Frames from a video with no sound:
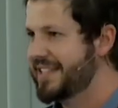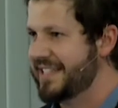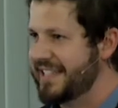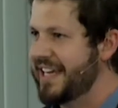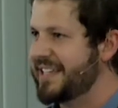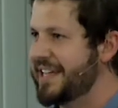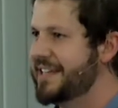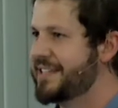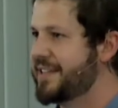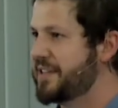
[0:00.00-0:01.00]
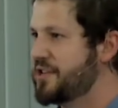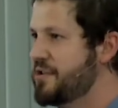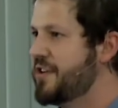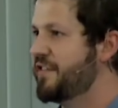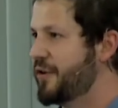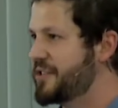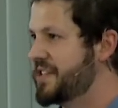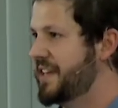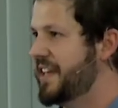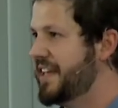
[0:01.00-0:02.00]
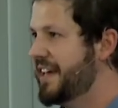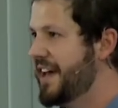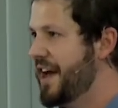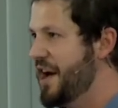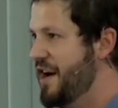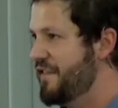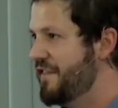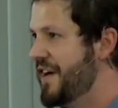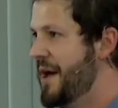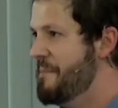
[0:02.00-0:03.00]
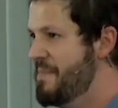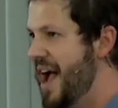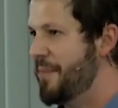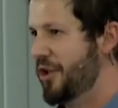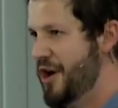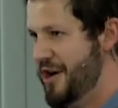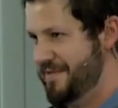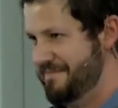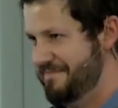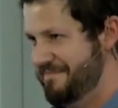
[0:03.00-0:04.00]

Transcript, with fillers: to get into the University of Babylon.